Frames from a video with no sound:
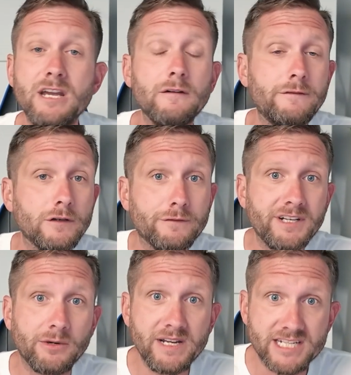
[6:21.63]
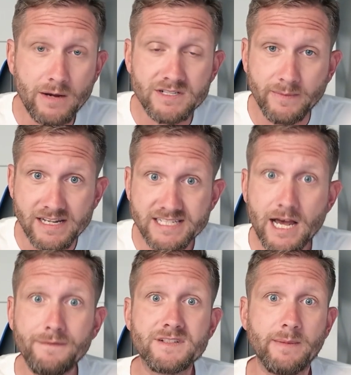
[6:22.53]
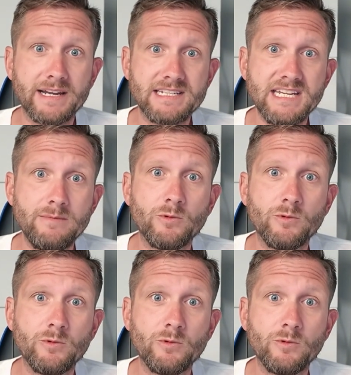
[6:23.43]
feel free to reach out to myself, to my team.